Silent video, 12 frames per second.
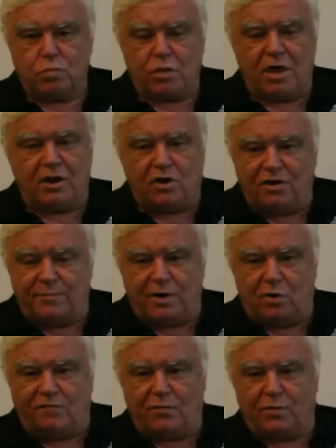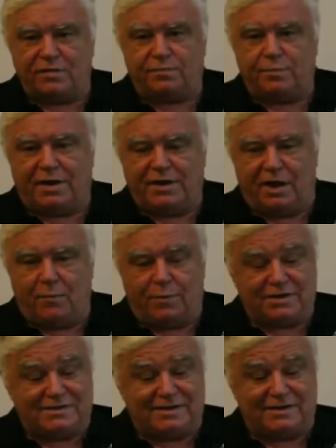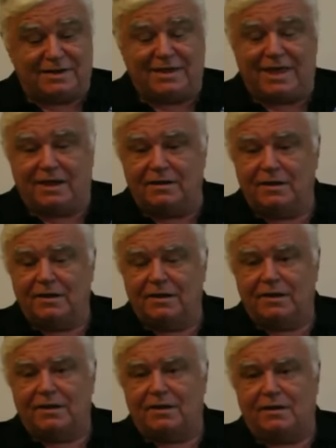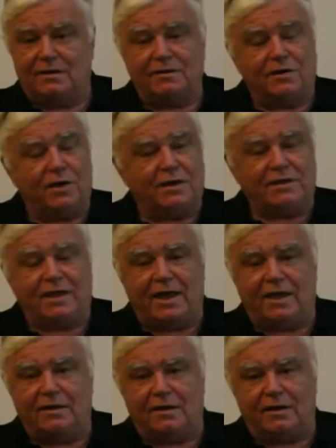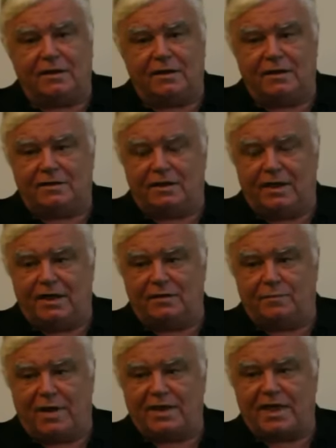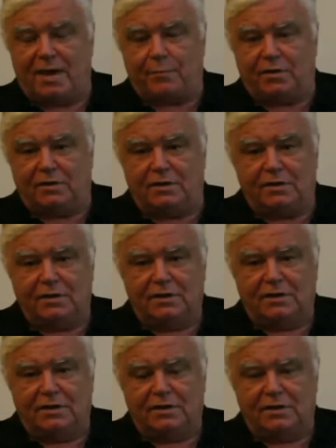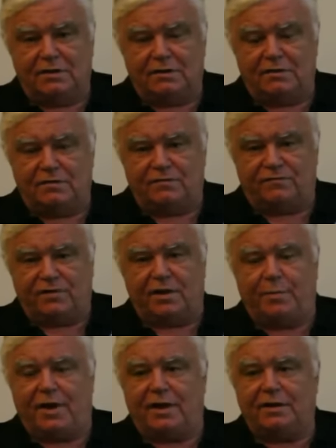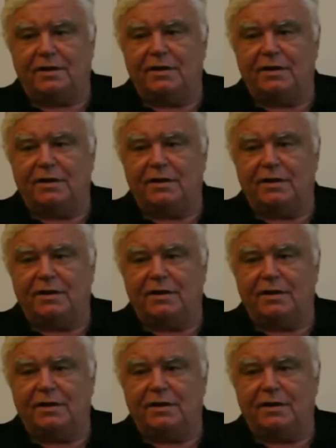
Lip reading: It could have been over with by now, but again, you know, at the end, my capital fell apart.